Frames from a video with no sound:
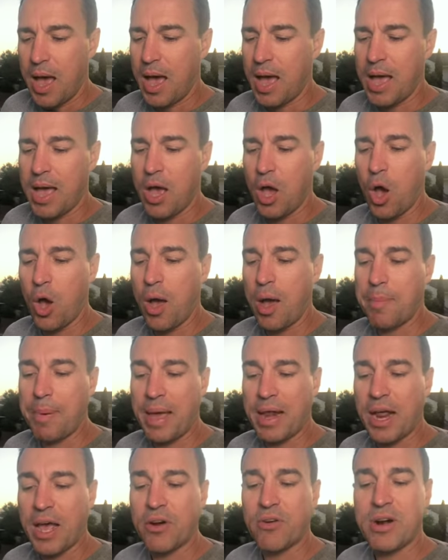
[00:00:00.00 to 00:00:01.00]
Uh,
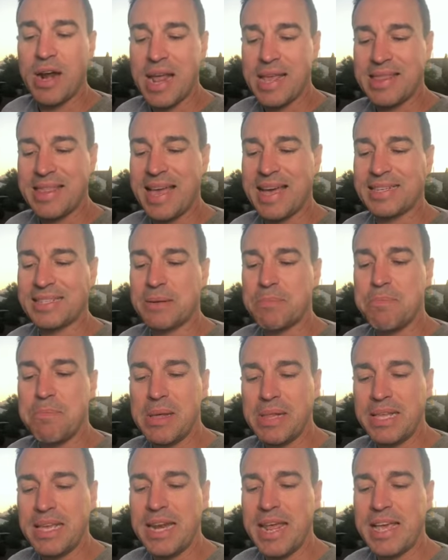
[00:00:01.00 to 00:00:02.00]
about
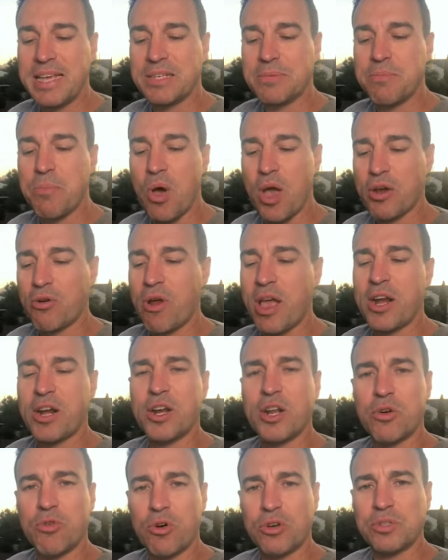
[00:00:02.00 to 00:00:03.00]
108,000 millionaires
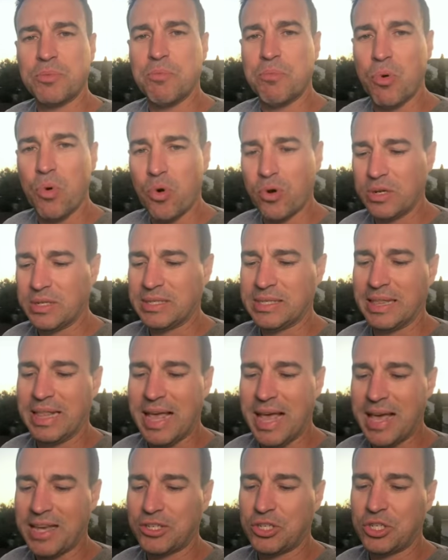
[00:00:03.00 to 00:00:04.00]
migrated across borders
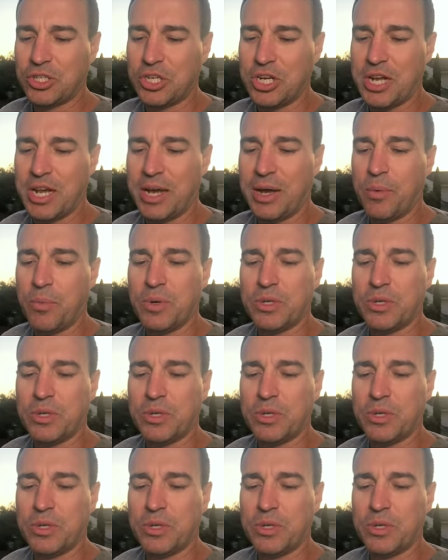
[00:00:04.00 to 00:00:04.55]
last year,